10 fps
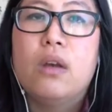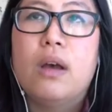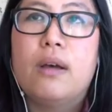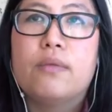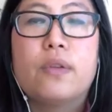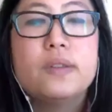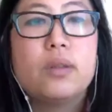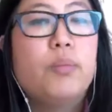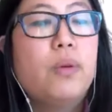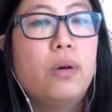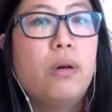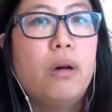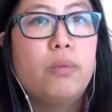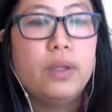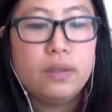For example,
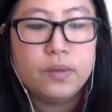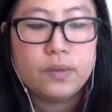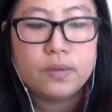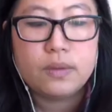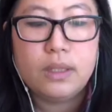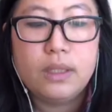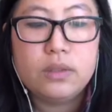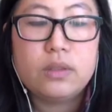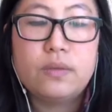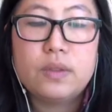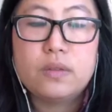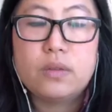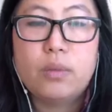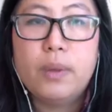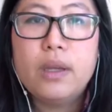we used to stage San
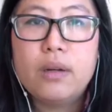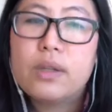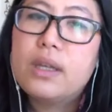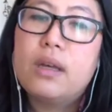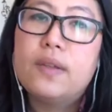Francisco Bay Area.